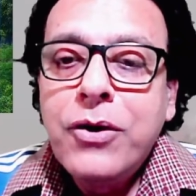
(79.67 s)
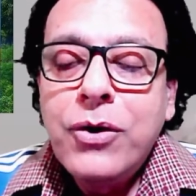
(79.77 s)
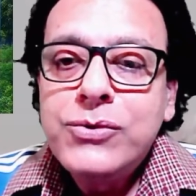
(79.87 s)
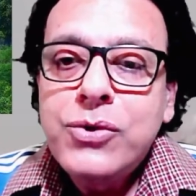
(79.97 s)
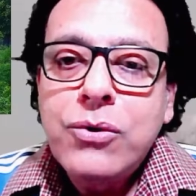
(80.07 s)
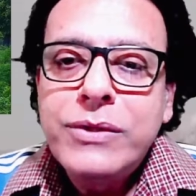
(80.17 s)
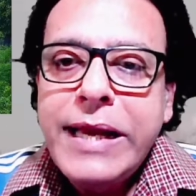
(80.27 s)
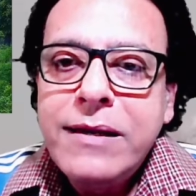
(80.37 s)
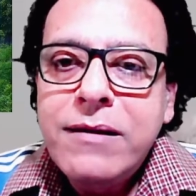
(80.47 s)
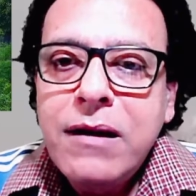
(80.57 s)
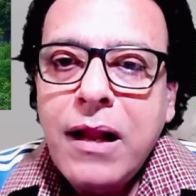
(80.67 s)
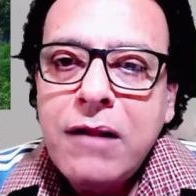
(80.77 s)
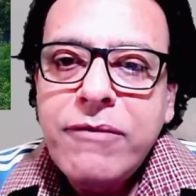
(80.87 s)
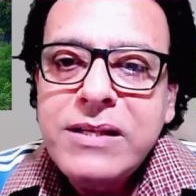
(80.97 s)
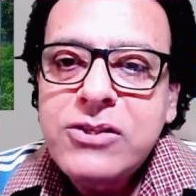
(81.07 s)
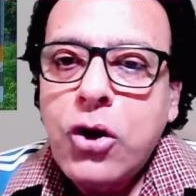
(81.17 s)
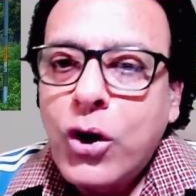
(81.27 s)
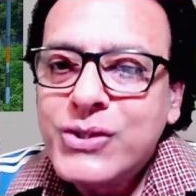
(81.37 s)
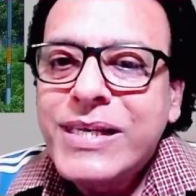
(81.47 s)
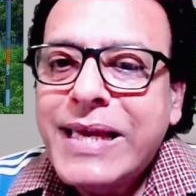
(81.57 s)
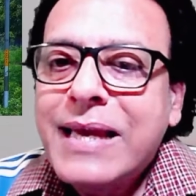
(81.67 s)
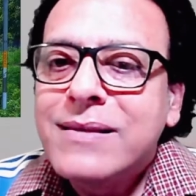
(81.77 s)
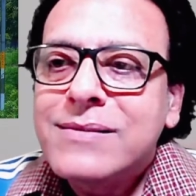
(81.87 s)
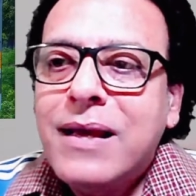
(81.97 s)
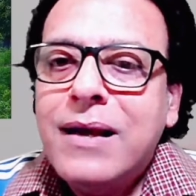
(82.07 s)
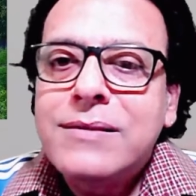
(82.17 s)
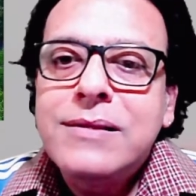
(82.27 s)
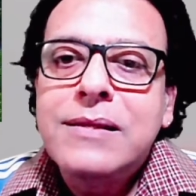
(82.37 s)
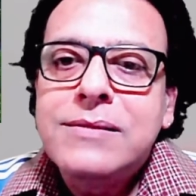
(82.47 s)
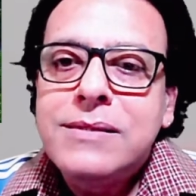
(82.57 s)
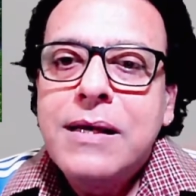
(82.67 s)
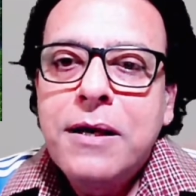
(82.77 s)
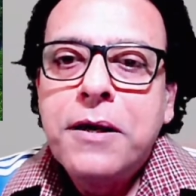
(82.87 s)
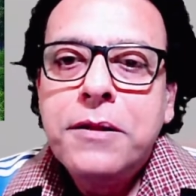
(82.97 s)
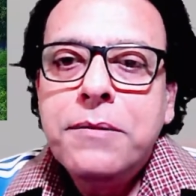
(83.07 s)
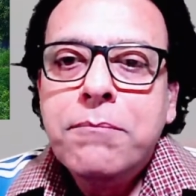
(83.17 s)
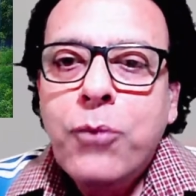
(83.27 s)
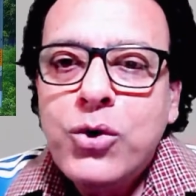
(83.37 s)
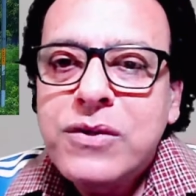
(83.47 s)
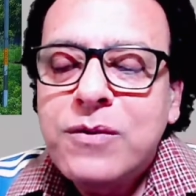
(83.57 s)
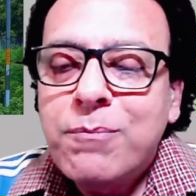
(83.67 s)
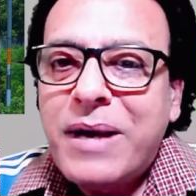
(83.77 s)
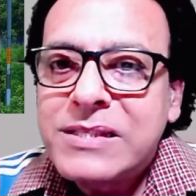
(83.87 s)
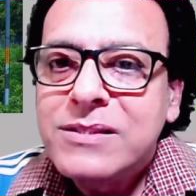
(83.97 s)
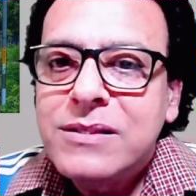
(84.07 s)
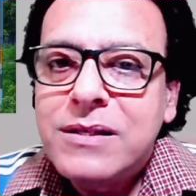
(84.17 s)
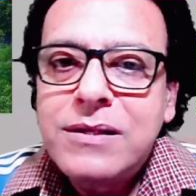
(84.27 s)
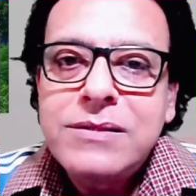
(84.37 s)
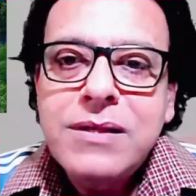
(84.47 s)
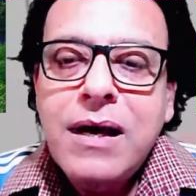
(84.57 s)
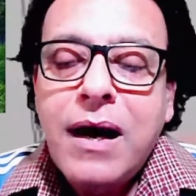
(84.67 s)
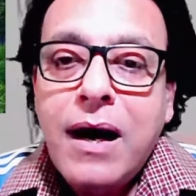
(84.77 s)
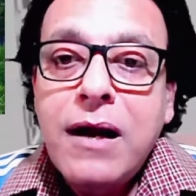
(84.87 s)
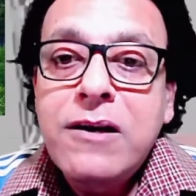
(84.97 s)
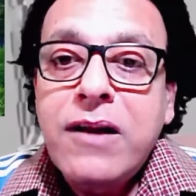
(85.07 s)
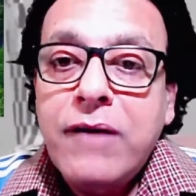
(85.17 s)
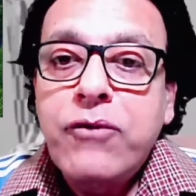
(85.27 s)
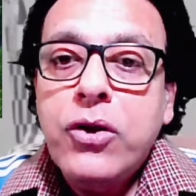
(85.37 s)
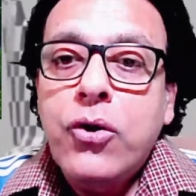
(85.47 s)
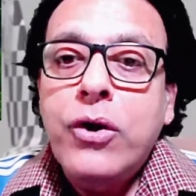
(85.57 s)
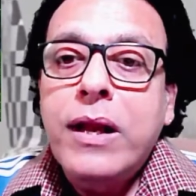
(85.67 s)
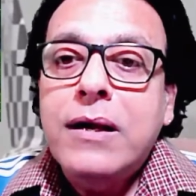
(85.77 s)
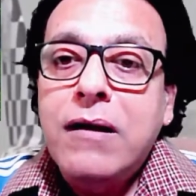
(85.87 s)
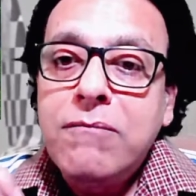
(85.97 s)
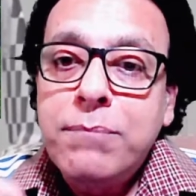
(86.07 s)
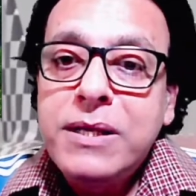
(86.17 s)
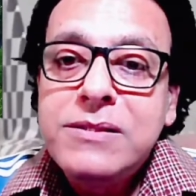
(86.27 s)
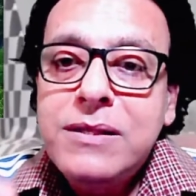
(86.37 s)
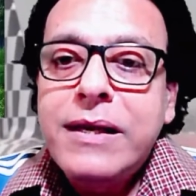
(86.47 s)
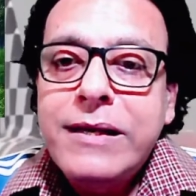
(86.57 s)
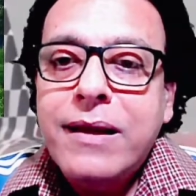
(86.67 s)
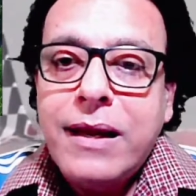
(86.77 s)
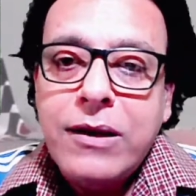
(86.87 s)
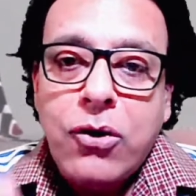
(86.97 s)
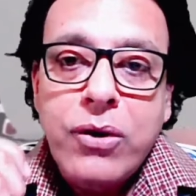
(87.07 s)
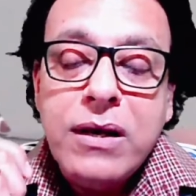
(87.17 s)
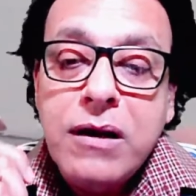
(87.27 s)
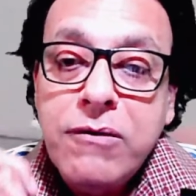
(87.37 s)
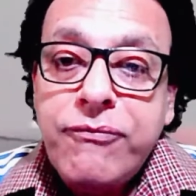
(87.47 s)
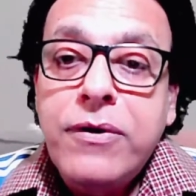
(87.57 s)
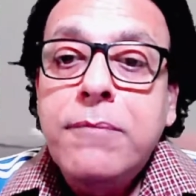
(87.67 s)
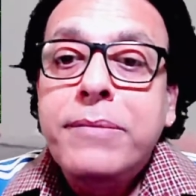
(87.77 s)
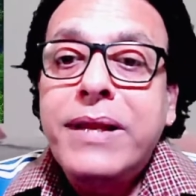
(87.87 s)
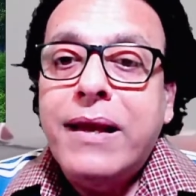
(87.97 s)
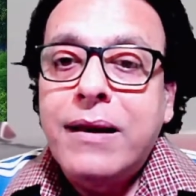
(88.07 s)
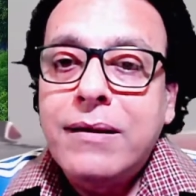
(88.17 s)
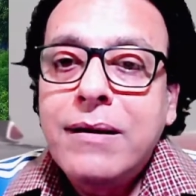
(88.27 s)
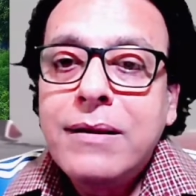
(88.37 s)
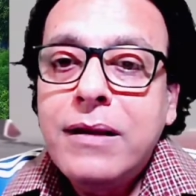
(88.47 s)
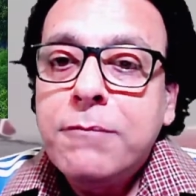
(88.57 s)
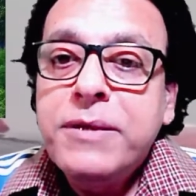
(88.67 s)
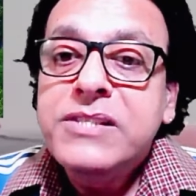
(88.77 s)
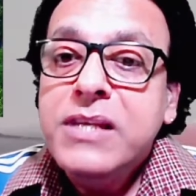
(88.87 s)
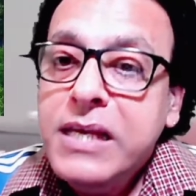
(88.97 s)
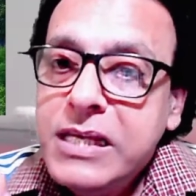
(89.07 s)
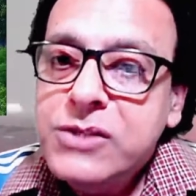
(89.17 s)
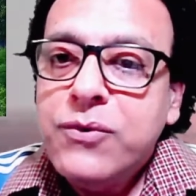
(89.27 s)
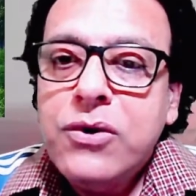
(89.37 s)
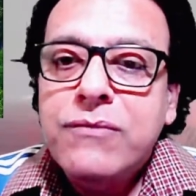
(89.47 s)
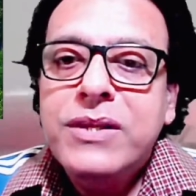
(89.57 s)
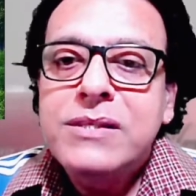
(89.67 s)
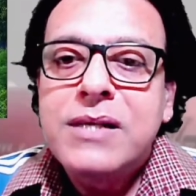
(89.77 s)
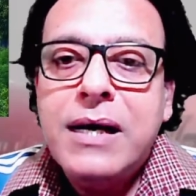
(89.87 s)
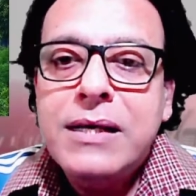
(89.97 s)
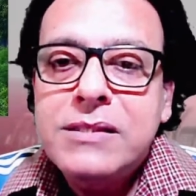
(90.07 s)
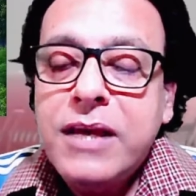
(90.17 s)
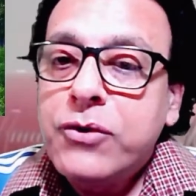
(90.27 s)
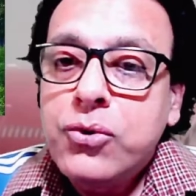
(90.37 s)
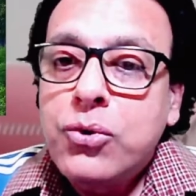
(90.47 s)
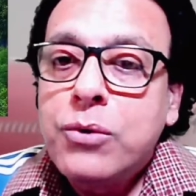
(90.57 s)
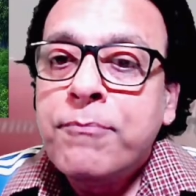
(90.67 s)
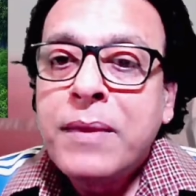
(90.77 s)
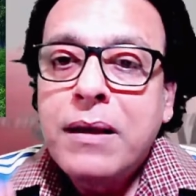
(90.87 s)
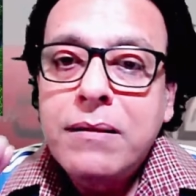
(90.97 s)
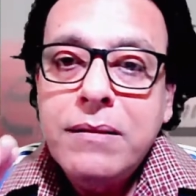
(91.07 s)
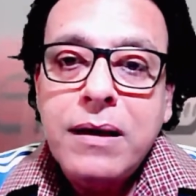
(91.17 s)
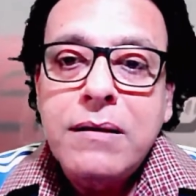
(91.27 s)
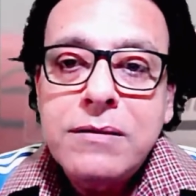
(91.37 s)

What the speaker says: So the Indian Railways logic is that since most of the passengers are traveling on a compulsory ticket, on a confirmed ticket, that means each one of these guys, even though they are